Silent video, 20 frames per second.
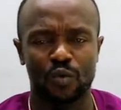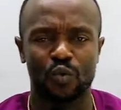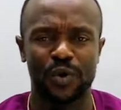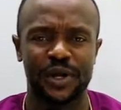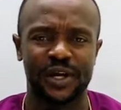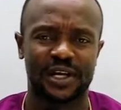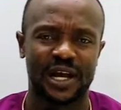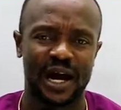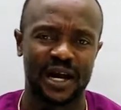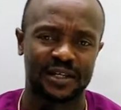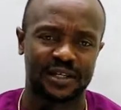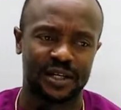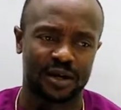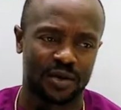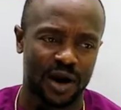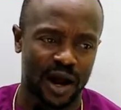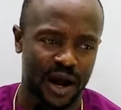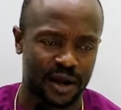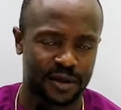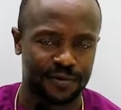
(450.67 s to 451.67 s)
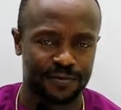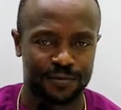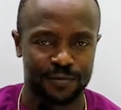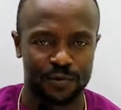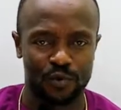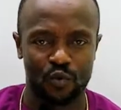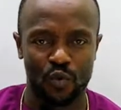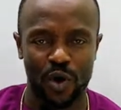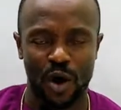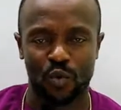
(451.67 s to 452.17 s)
we can derive
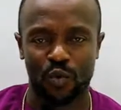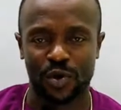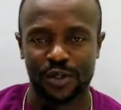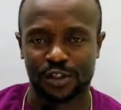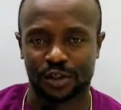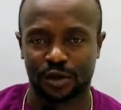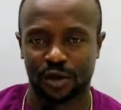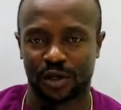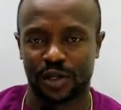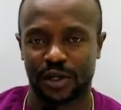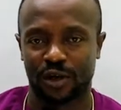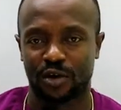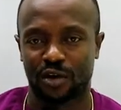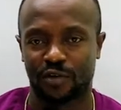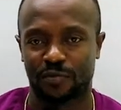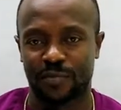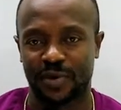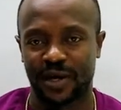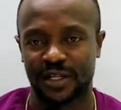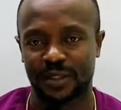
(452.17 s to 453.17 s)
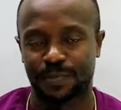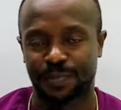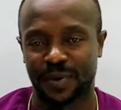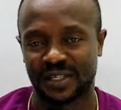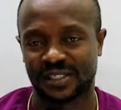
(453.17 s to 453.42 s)
when we study government.